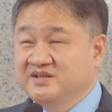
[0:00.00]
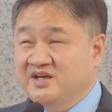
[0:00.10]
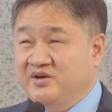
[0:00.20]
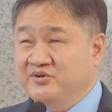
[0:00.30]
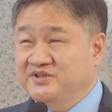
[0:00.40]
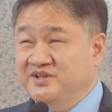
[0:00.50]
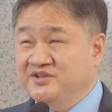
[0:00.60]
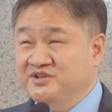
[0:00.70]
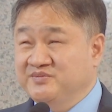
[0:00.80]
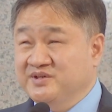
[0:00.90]
I want to share
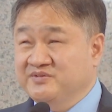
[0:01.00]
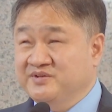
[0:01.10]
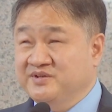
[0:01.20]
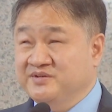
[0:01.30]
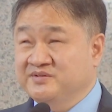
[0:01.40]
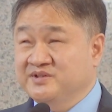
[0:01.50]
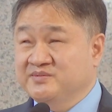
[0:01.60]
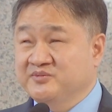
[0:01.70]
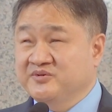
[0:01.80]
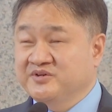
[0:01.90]
something with you this
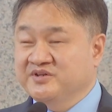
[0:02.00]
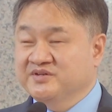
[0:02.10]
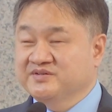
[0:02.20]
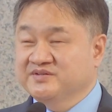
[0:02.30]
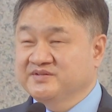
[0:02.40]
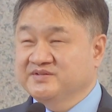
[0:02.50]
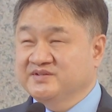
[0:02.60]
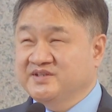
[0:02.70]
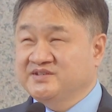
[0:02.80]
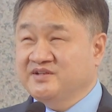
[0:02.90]
morning.
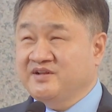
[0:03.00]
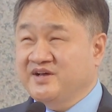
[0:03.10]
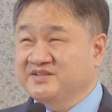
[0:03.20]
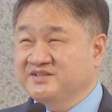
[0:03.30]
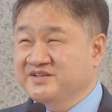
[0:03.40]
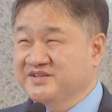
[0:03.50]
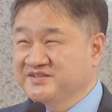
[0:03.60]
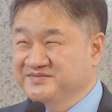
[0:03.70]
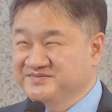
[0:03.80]
This is the last thing.